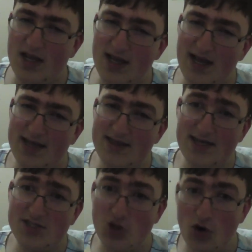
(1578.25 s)
And then
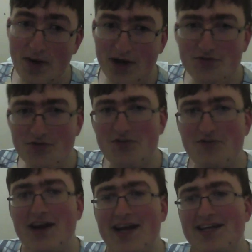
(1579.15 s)
it's 2 mana draw
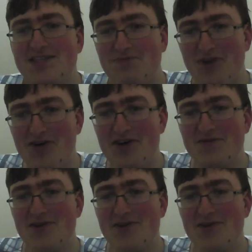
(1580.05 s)
3. It's broken